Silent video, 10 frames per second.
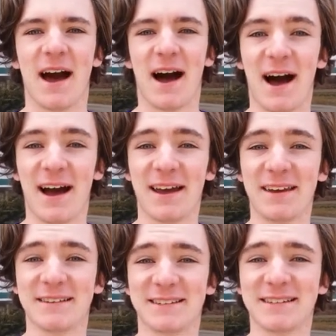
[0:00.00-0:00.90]

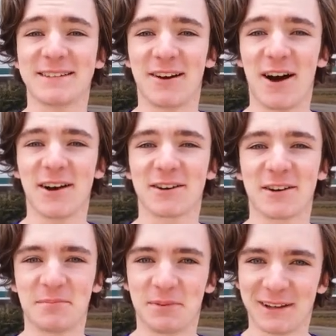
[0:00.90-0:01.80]
I did not
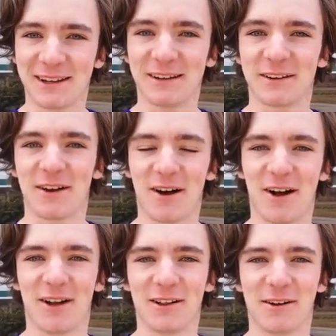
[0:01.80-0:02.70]
complete
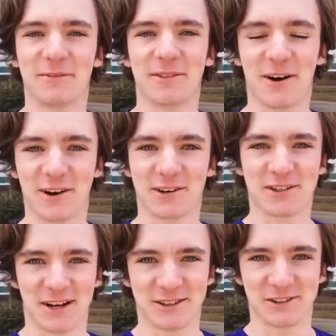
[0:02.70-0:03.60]
all of the ARC
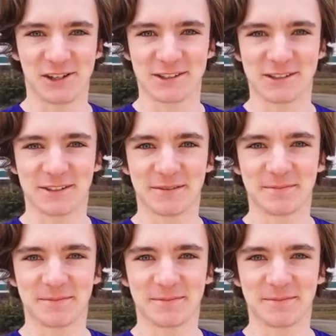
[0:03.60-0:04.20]
challenges.